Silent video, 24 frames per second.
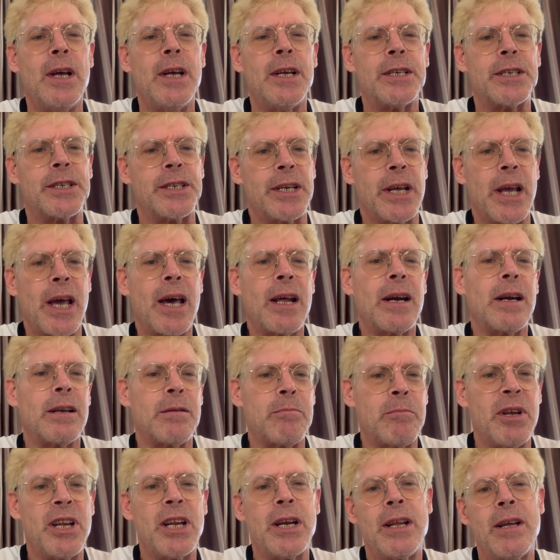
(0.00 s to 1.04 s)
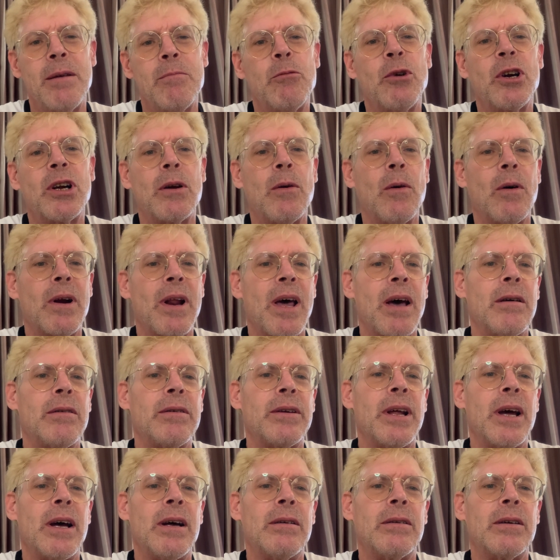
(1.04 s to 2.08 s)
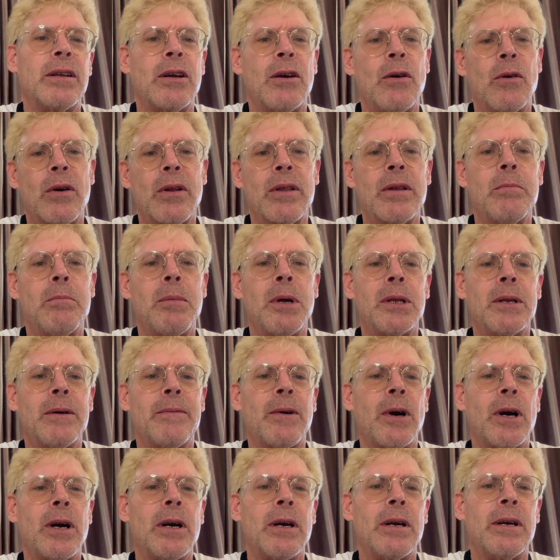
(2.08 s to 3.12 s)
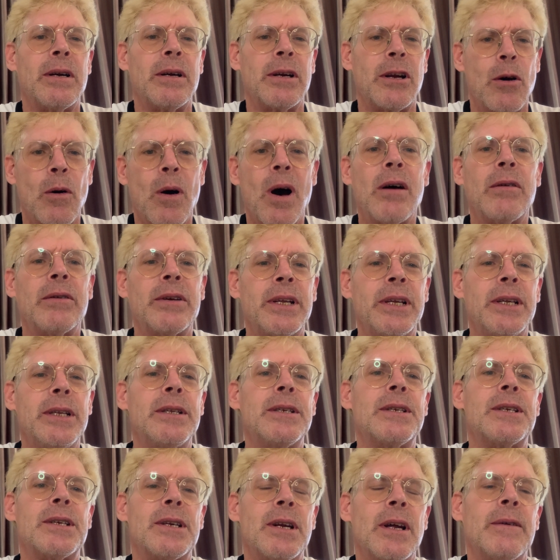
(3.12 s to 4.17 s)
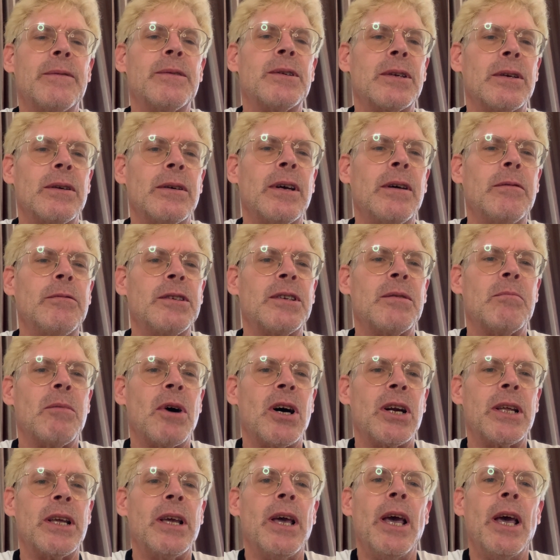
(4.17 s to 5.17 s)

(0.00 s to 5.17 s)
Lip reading: Seattle, and me and him would go downtown and go to the boulevard and go out and eat and stuff. So that was a buddy.